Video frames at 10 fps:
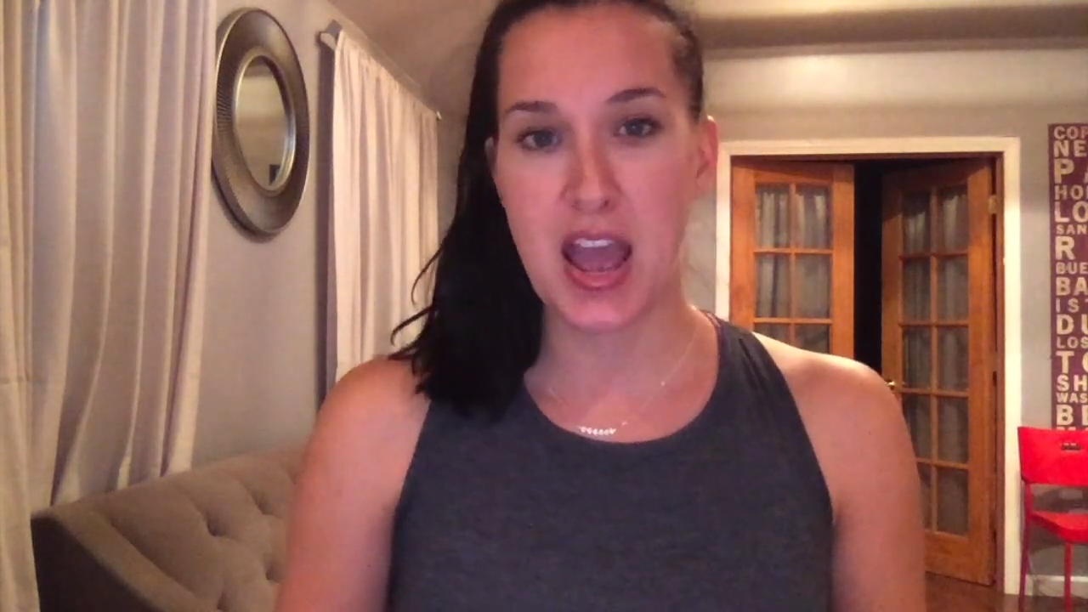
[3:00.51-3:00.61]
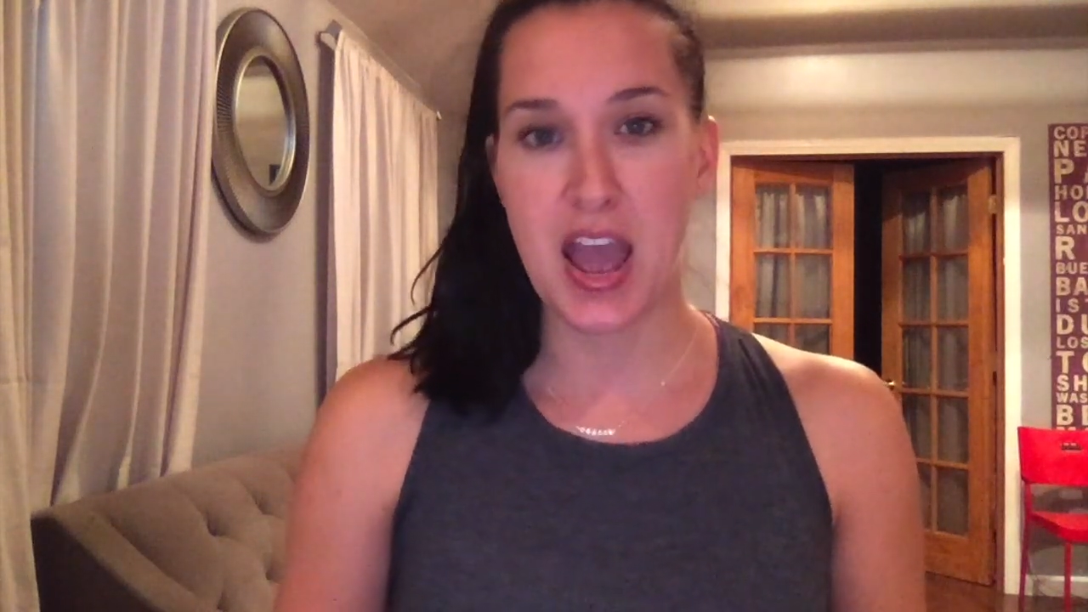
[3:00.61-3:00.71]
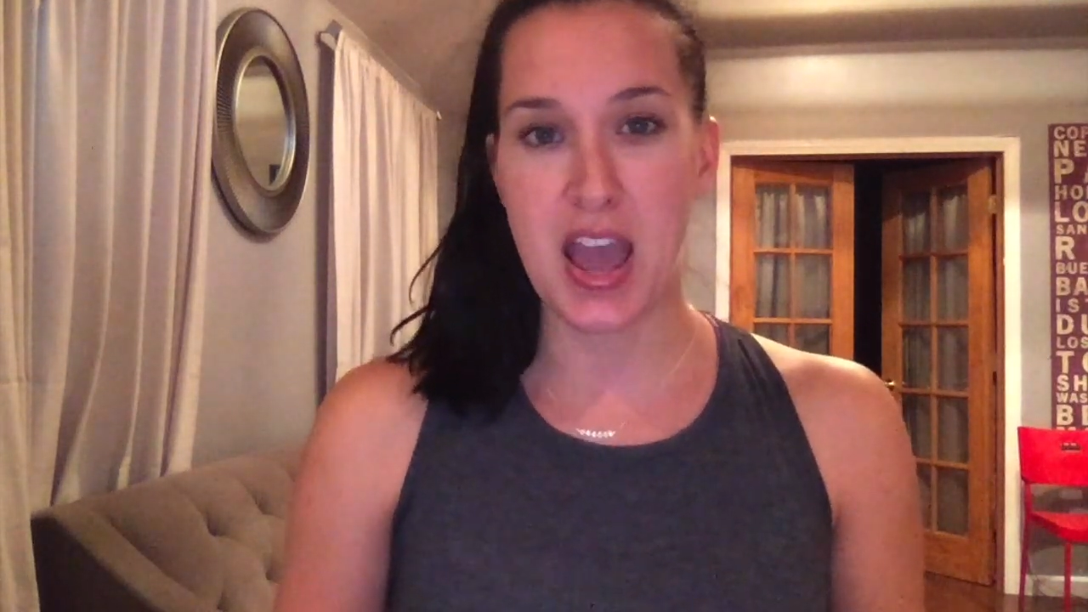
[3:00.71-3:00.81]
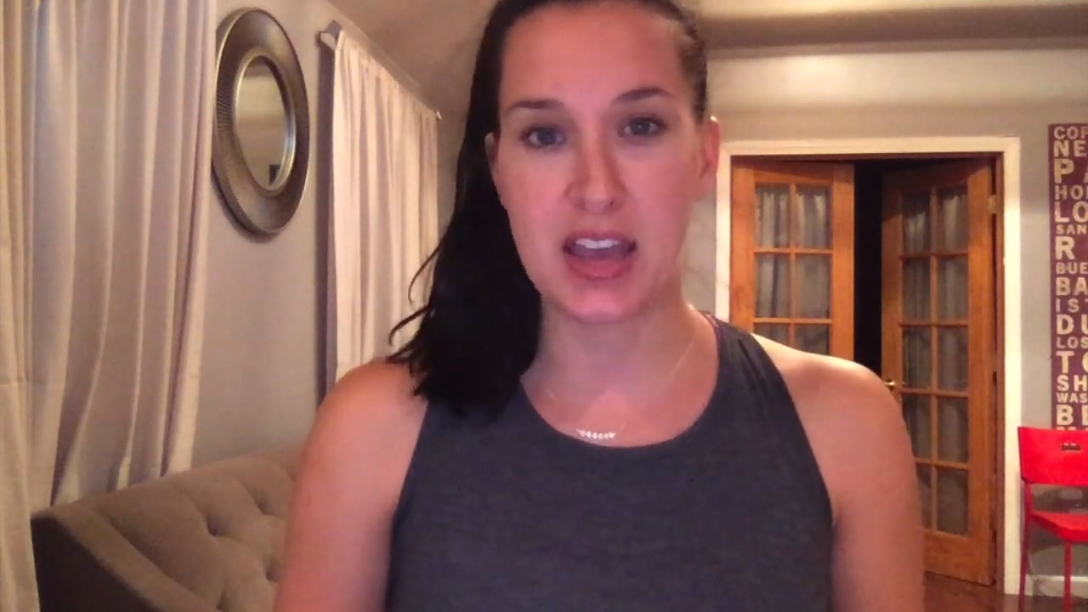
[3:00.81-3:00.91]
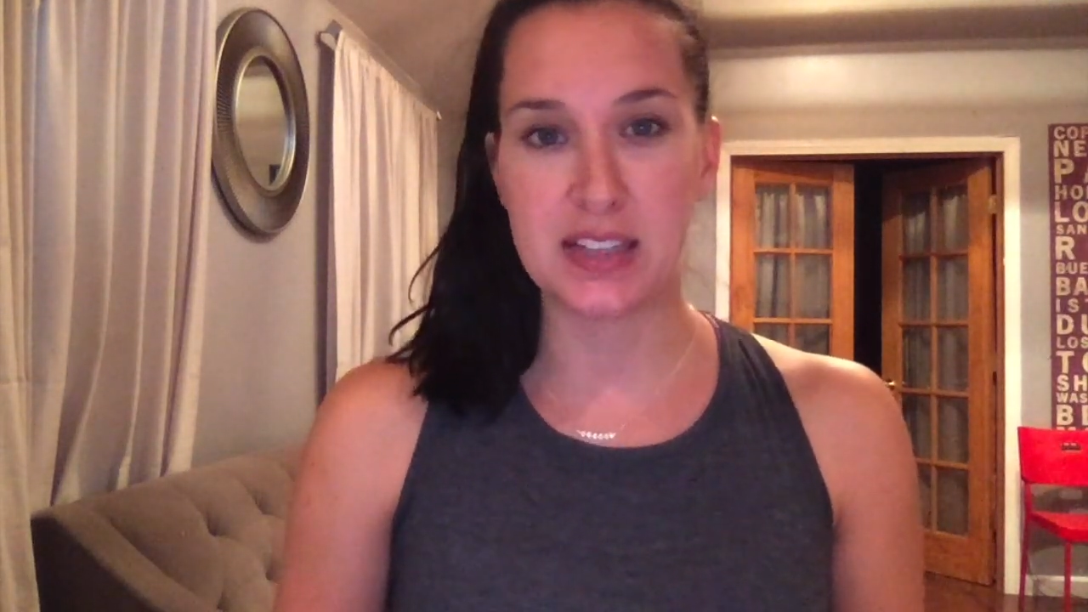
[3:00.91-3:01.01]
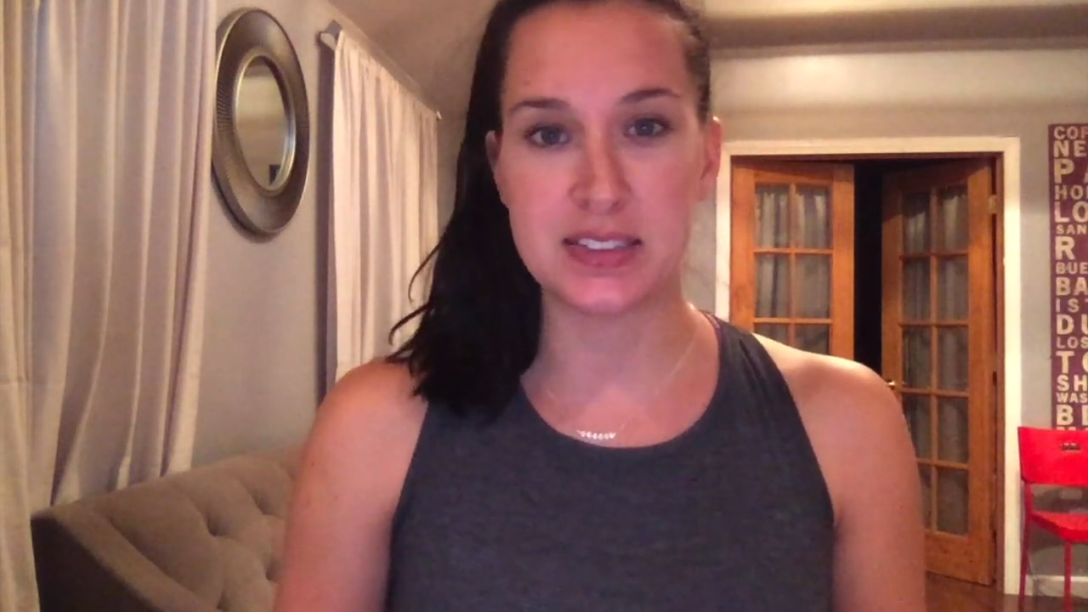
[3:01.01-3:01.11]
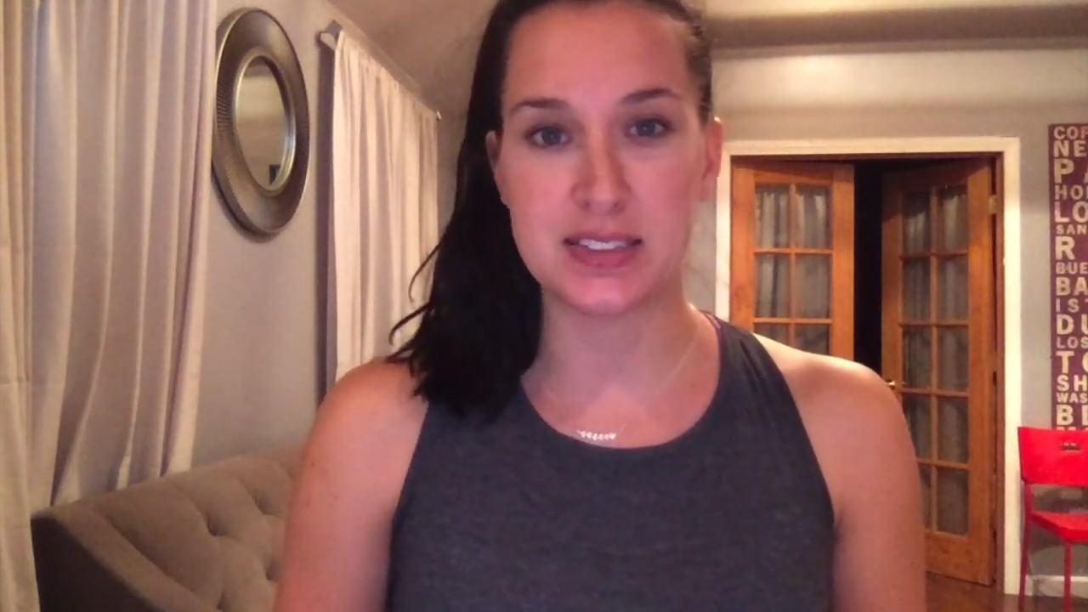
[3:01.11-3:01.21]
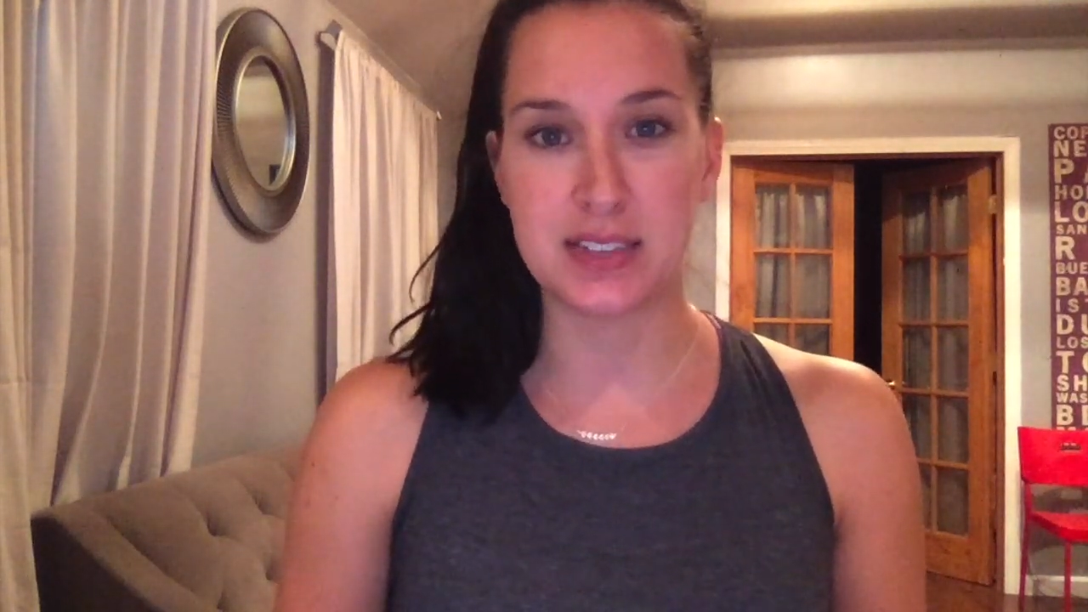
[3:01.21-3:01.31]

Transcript: and